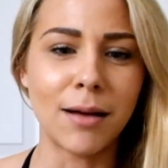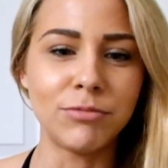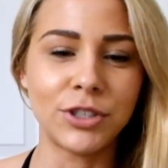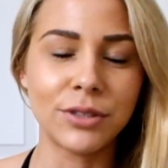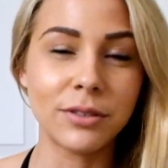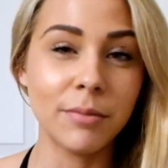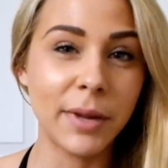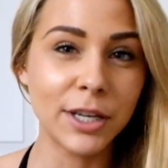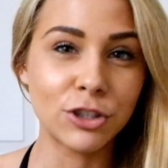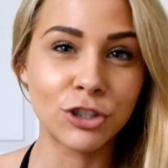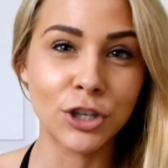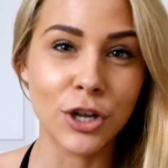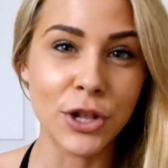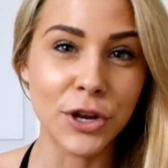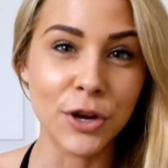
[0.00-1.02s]
just to make
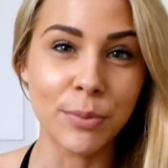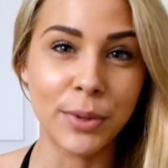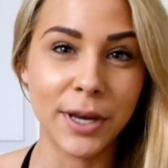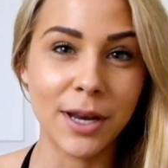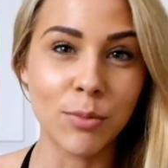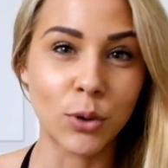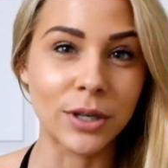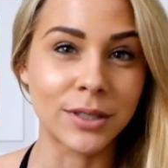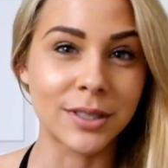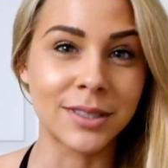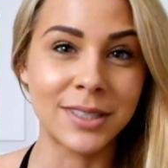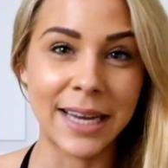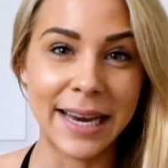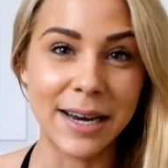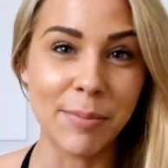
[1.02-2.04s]
sure that you're being more
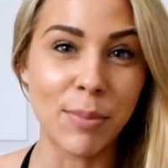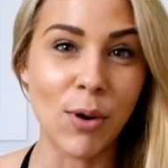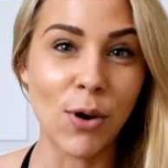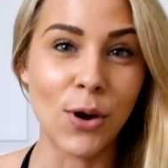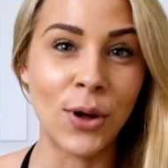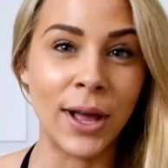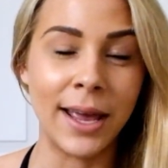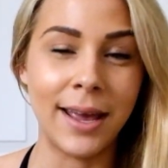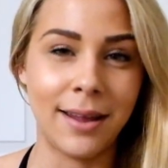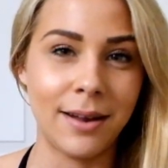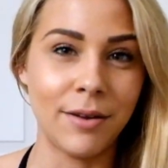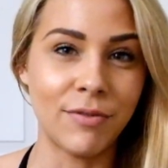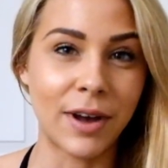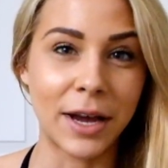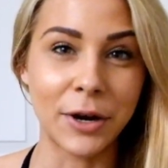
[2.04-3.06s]
sustainable
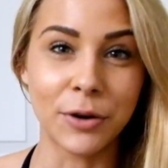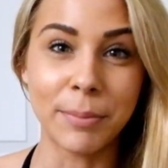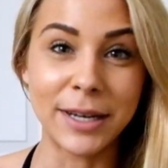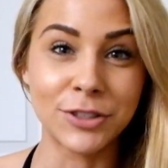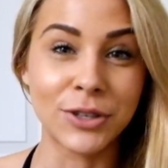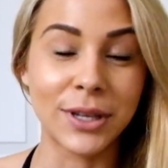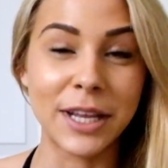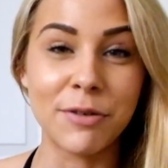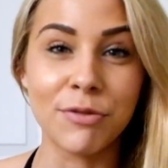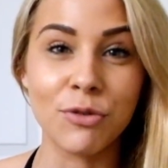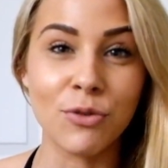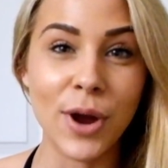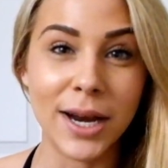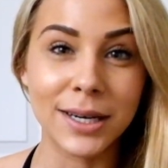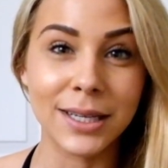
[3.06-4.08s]
and environmentally
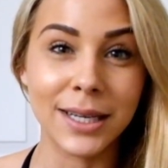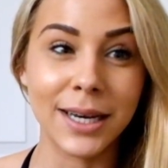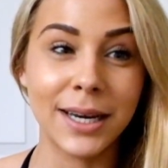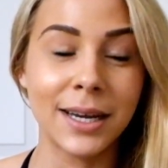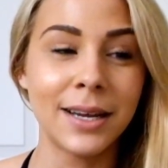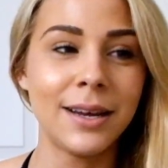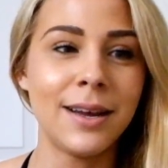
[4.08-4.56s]
friendly.